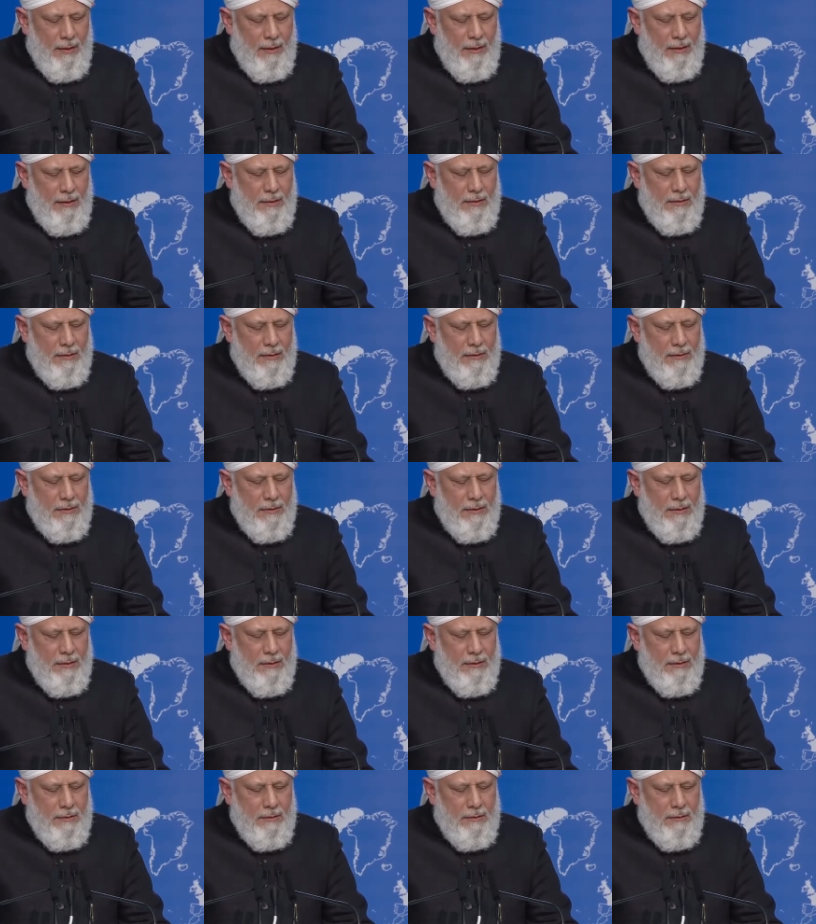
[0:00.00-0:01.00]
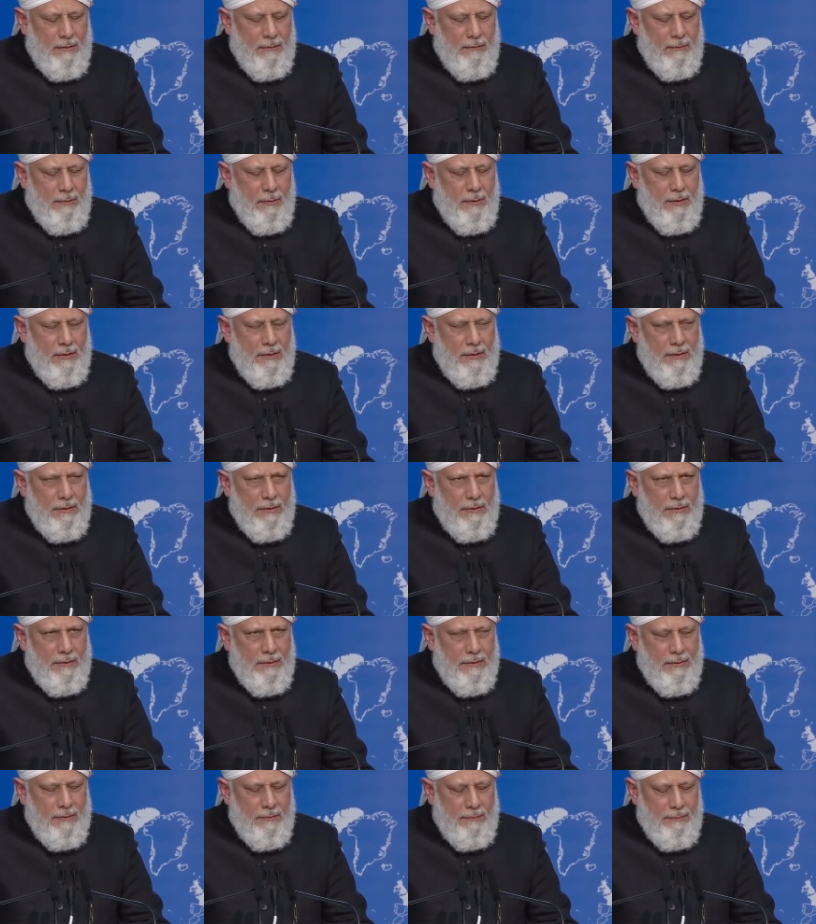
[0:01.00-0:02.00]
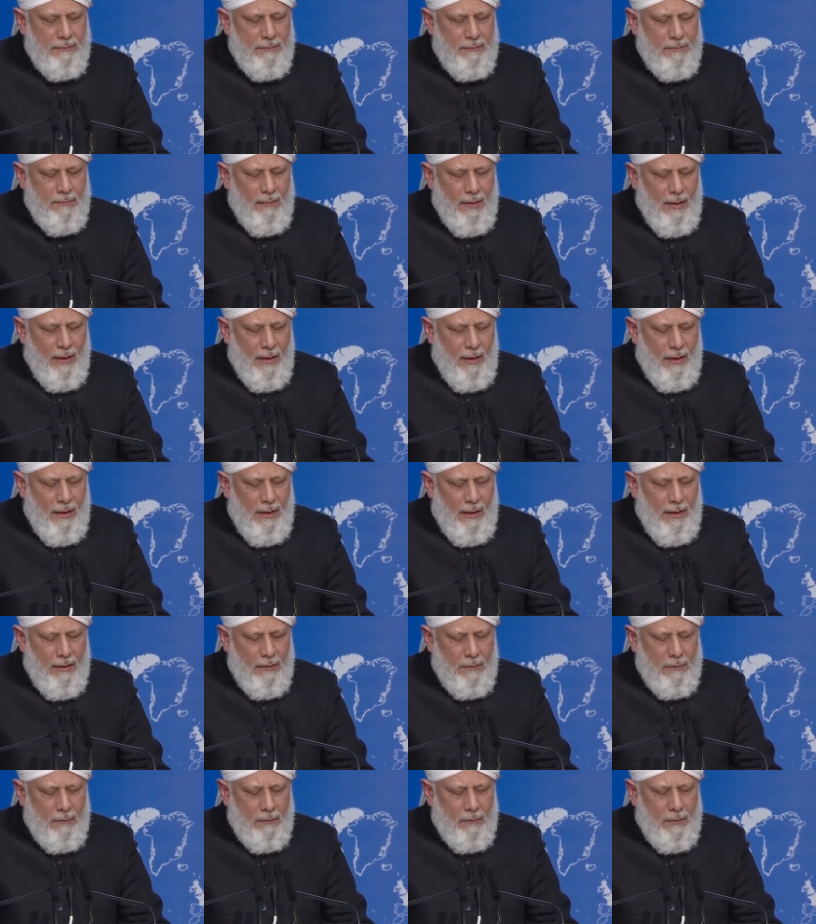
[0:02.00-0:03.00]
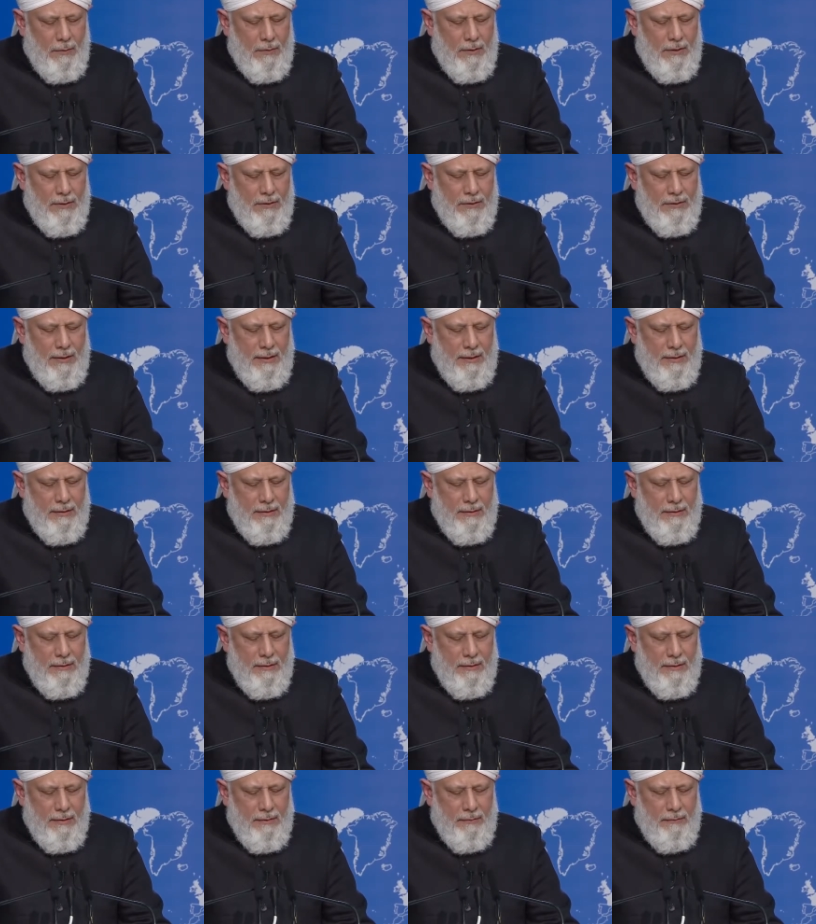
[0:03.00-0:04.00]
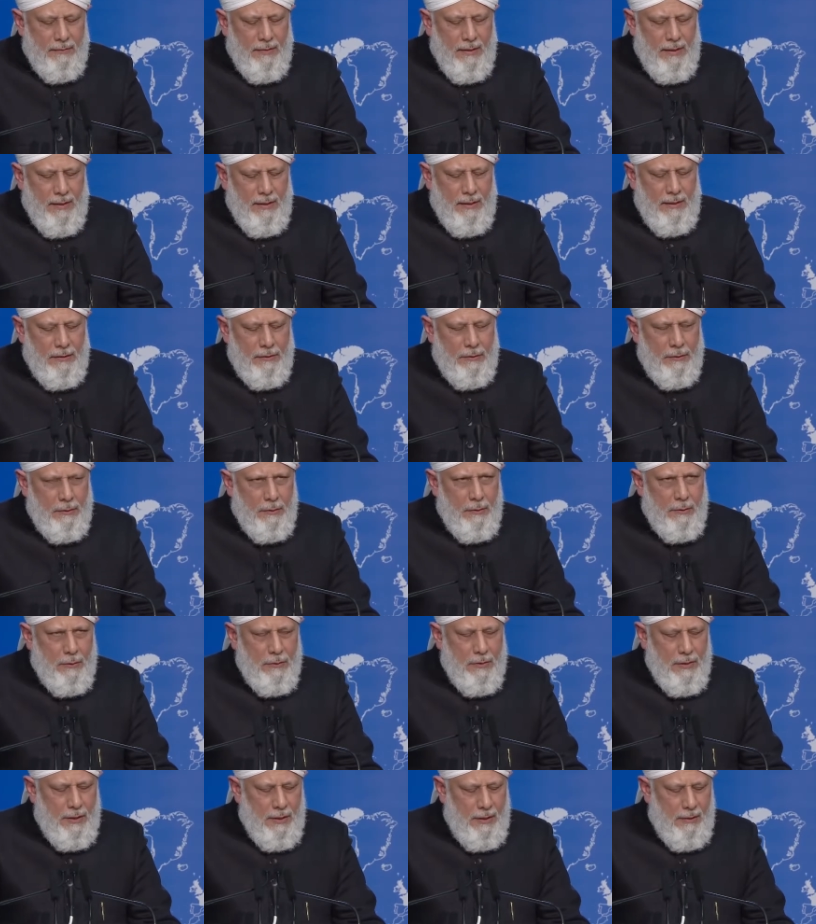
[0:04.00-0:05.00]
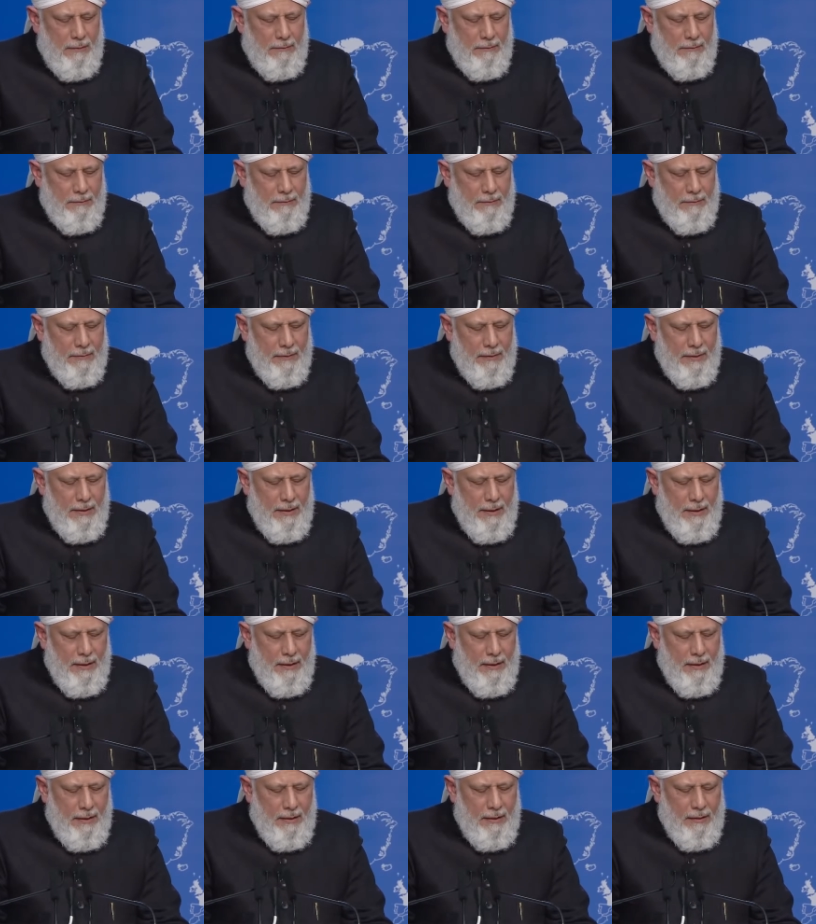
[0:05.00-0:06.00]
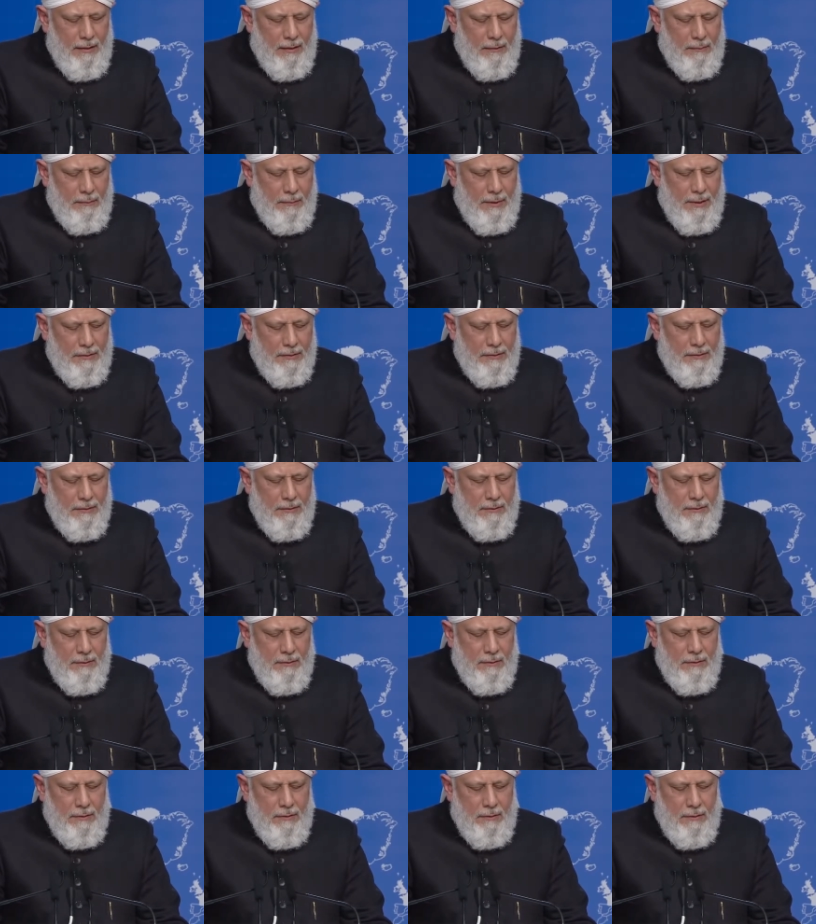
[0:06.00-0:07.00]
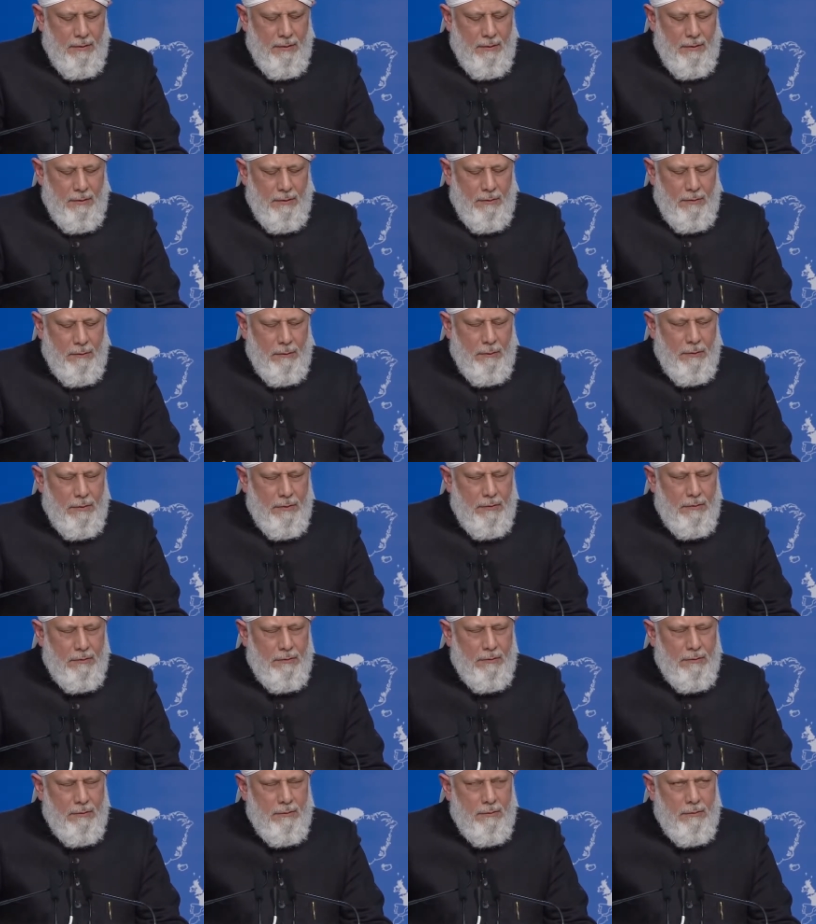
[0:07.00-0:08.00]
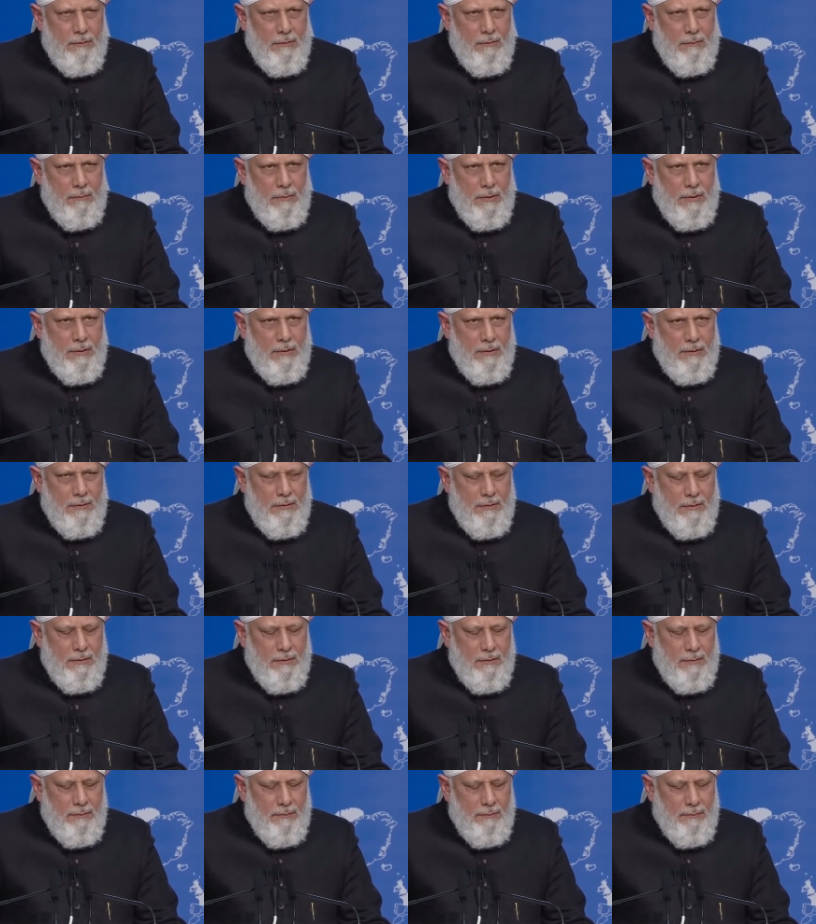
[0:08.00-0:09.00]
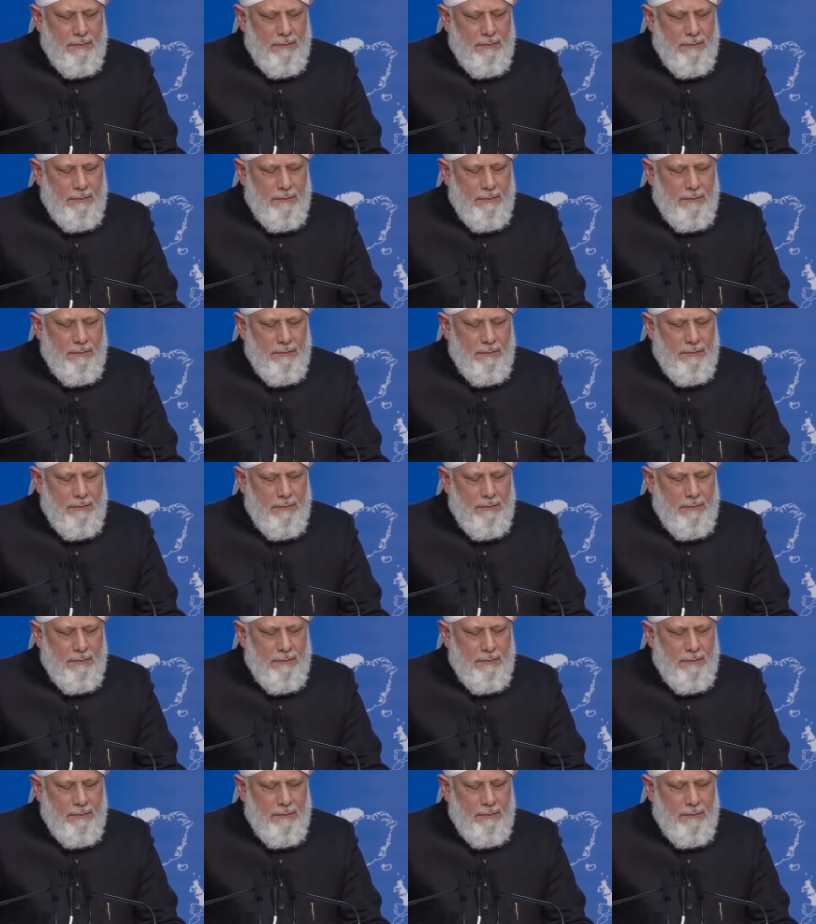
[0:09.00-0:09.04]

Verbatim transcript: he is concerned for others and to what extent he shows love and compassion to his brothers.